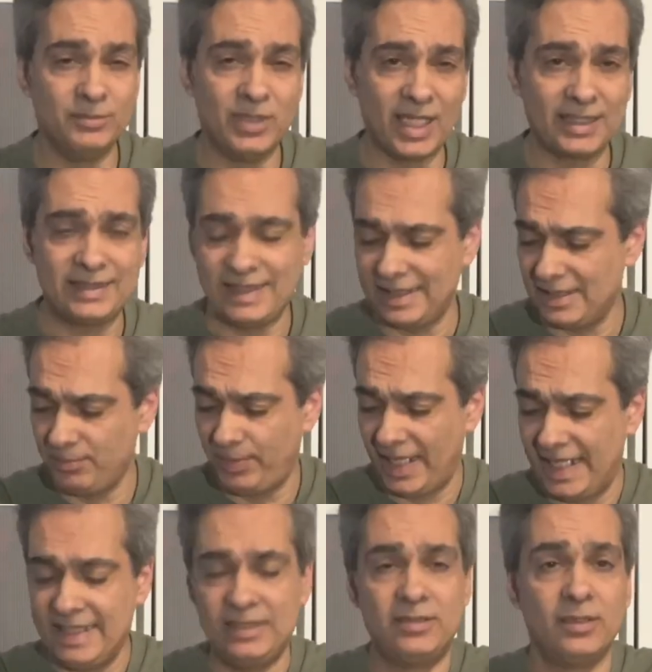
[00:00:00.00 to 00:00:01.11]
not getting
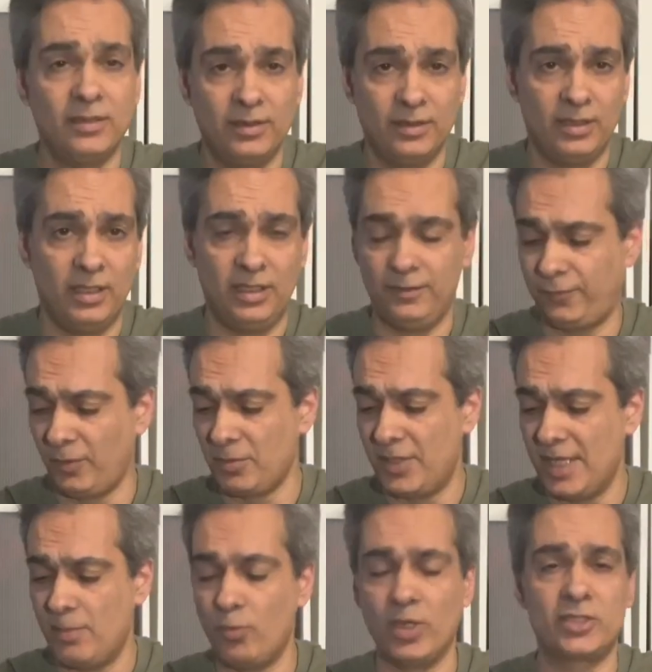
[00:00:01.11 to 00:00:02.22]
paid uh, from
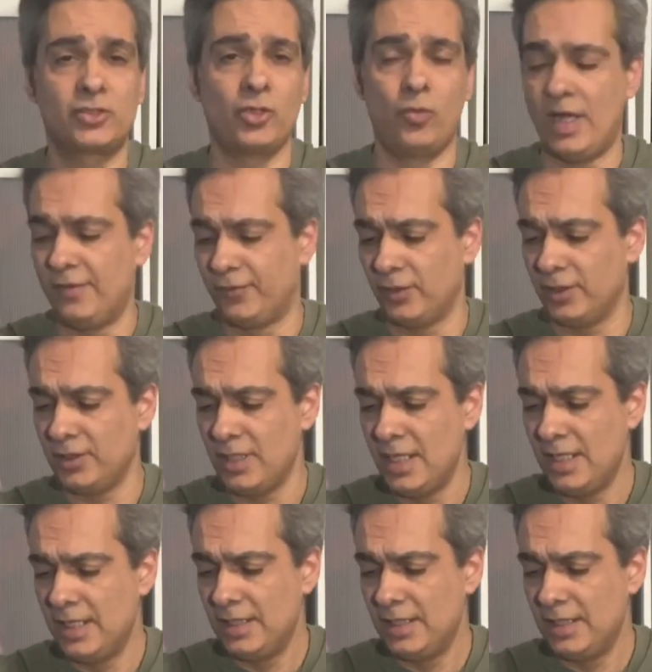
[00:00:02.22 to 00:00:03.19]
them whatsoever,